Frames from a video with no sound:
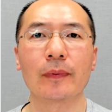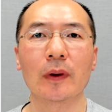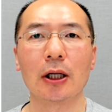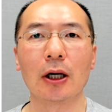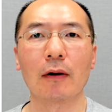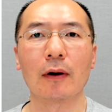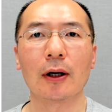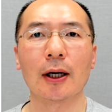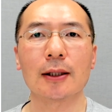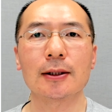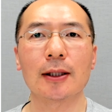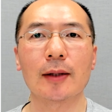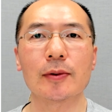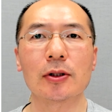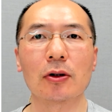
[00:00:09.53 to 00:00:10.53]
In our
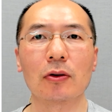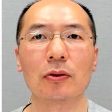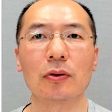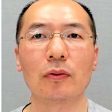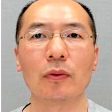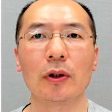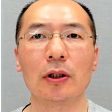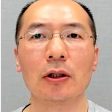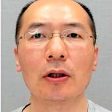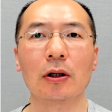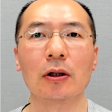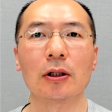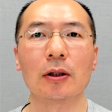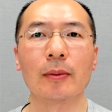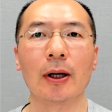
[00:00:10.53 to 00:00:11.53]
last episode, we
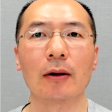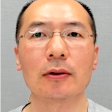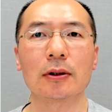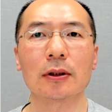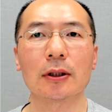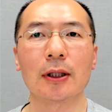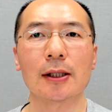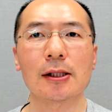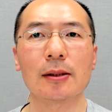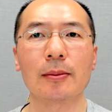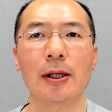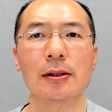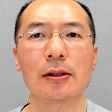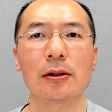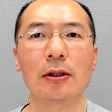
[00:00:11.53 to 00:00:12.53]
learned about
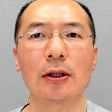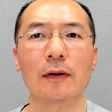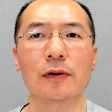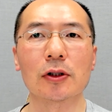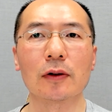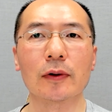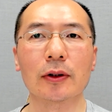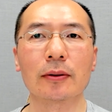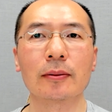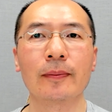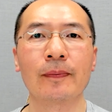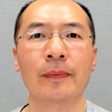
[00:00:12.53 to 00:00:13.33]
customizing TF serving.